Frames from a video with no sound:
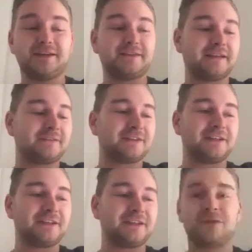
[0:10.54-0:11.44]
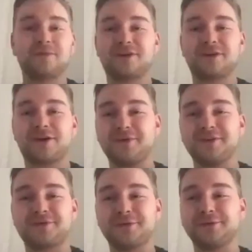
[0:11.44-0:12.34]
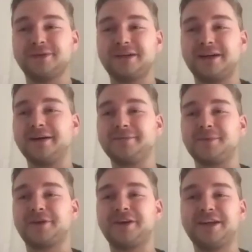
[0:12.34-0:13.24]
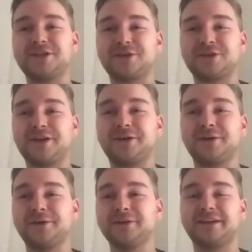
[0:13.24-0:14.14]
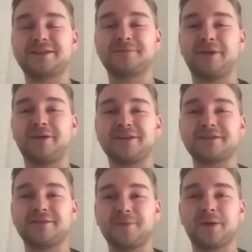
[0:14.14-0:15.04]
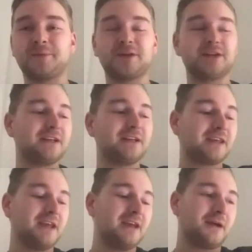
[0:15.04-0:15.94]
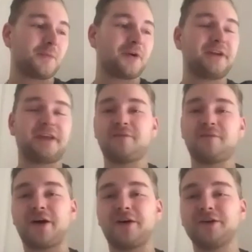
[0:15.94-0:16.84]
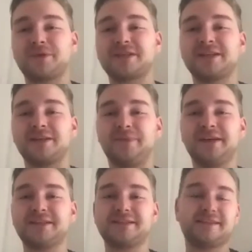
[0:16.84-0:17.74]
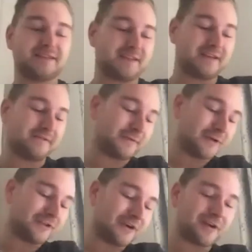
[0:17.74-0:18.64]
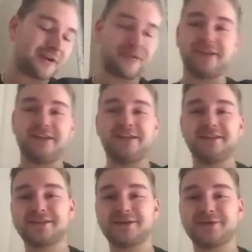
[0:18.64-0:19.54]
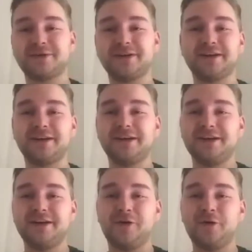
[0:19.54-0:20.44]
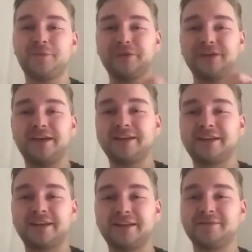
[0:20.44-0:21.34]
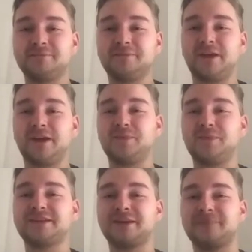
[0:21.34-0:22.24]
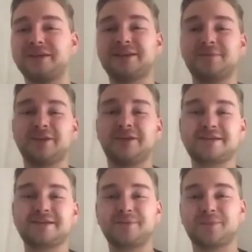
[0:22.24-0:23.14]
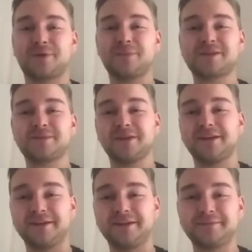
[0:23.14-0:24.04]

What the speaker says: Definitely dreams that are coming true. I'm going to enjoy the whole experience of the Premier League. I'm going to give my 100% best. I've worked hard on the knee, so hopefully it can be something similar as World Match Play.